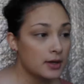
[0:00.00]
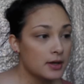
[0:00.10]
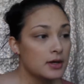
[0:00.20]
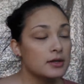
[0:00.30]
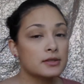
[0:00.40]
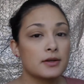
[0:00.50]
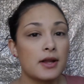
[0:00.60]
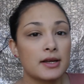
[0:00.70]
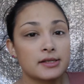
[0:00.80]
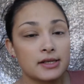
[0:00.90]
So next,
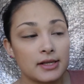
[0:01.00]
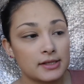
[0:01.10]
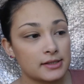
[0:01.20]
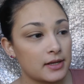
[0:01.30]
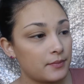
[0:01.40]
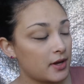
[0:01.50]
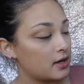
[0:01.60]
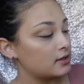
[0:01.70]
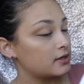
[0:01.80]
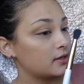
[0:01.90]
in that same palette
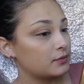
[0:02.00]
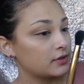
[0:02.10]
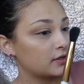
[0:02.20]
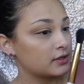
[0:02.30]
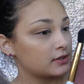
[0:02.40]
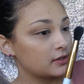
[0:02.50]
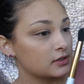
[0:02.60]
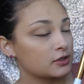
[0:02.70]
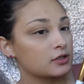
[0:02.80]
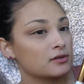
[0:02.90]
with a
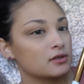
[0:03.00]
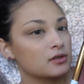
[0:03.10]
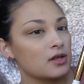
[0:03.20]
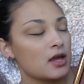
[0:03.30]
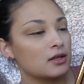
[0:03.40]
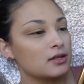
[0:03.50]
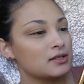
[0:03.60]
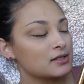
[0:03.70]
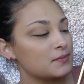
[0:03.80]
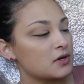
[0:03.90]
slightly
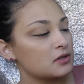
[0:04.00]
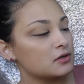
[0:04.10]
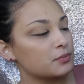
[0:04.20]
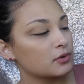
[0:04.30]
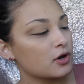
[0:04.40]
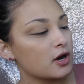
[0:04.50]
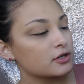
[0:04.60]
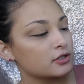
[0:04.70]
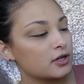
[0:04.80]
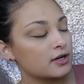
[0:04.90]
smaller brush, not
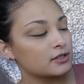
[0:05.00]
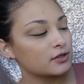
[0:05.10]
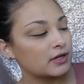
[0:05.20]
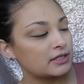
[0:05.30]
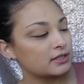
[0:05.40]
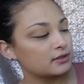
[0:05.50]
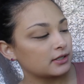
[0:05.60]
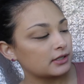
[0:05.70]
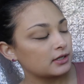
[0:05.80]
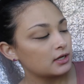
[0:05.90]
as crazy looking,
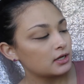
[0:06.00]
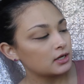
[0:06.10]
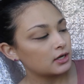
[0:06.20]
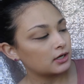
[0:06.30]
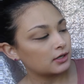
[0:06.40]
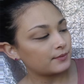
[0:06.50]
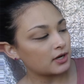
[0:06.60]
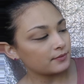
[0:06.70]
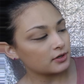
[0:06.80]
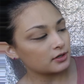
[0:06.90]
I'm going
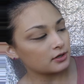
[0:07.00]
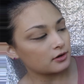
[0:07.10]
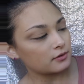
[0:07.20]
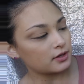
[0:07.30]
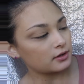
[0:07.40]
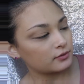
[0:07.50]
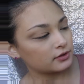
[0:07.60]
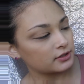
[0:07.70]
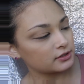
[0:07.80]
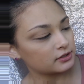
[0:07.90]
to go in with this
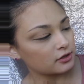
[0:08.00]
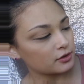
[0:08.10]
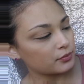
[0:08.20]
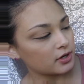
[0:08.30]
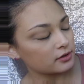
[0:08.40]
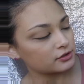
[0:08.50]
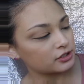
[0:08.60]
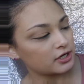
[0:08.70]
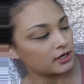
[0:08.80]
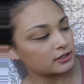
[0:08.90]
dark brown shade,
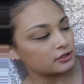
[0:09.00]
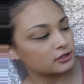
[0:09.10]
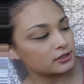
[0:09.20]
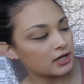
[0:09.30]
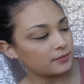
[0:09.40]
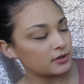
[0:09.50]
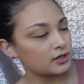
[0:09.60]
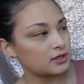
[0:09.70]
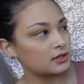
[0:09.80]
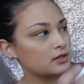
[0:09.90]
just tapping it in
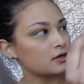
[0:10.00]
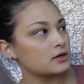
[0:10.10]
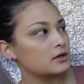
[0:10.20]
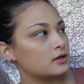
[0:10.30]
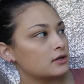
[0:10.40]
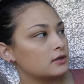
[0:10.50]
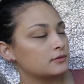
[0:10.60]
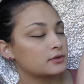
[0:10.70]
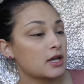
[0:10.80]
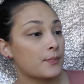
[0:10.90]
there,
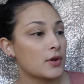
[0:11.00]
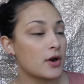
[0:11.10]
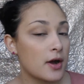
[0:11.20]
tap it off,